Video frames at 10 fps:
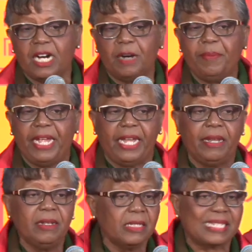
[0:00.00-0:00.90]
up
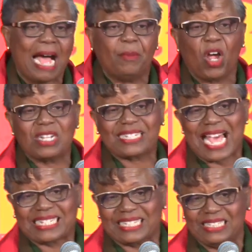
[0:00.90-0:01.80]
in Sam Lawrence
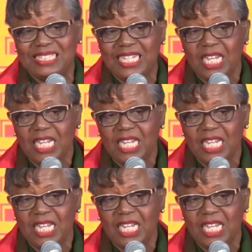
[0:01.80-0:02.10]
Castle.